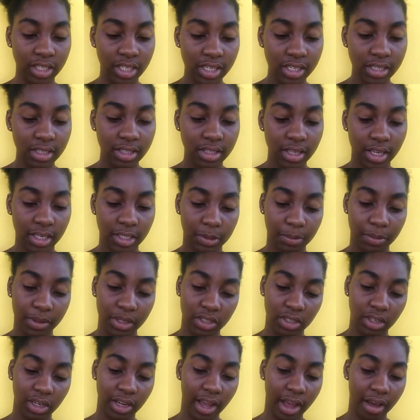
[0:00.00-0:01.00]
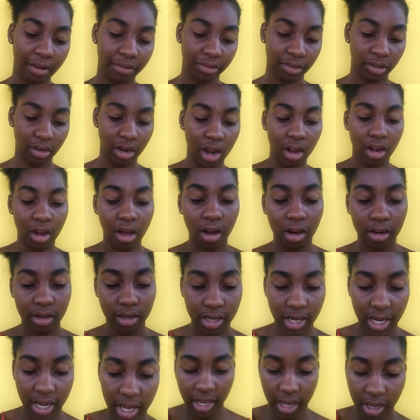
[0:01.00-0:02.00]
needs, especially after a
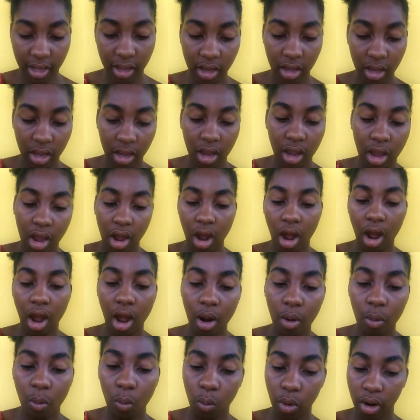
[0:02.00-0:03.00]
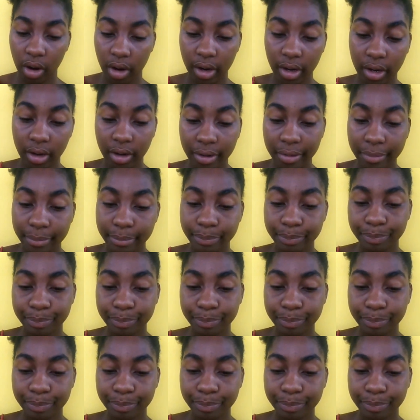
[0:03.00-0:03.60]
long day at work?